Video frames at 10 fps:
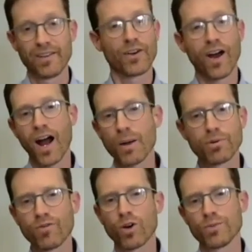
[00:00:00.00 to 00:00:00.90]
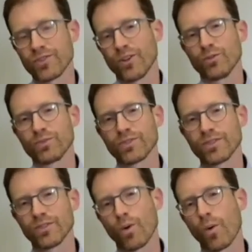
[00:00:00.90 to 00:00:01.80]
they're high-performance homes.
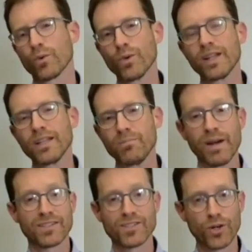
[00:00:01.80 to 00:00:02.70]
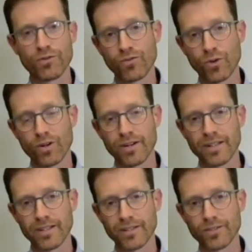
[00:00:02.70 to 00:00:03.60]
What we're really best known for
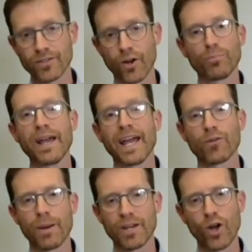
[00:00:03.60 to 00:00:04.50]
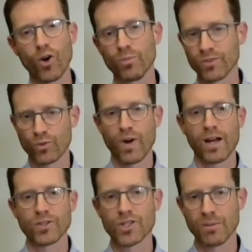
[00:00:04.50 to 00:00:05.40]
is our panoramic home. It's a
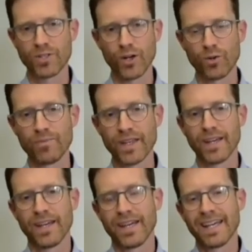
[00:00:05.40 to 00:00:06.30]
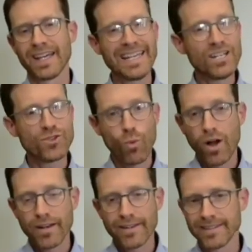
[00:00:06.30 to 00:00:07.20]
round-shaped home. Each
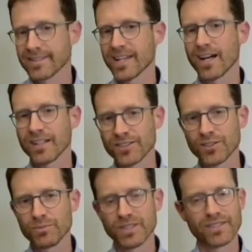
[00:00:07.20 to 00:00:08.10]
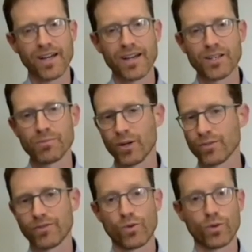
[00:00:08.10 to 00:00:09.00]
one is custom designed both
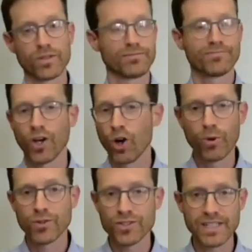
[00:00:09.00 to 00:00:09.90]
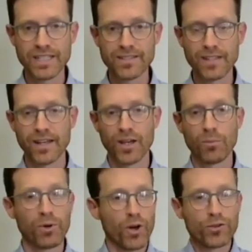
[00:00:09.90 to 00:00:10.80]
for the homeowner's needs,
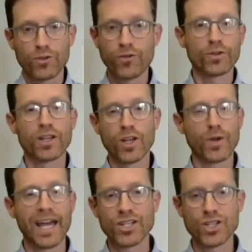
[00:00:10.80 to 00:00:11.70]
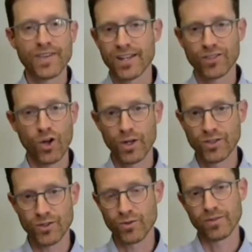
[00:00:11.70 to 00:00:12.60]
but also for the location that it's going
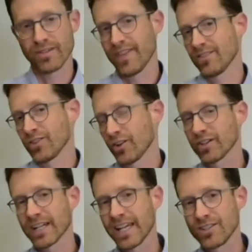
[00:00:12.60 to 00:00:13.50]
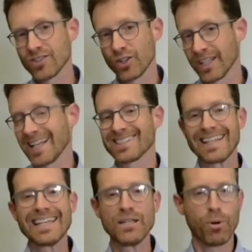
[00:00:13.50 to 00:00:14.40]
to. If that's in a hurricane zone, then that's a
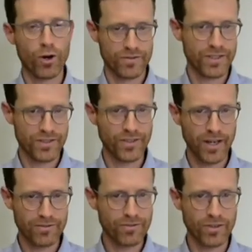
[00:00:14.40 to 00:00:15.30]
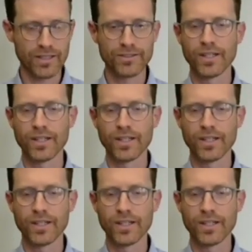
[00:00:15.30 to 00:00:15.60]
key part of the design for us.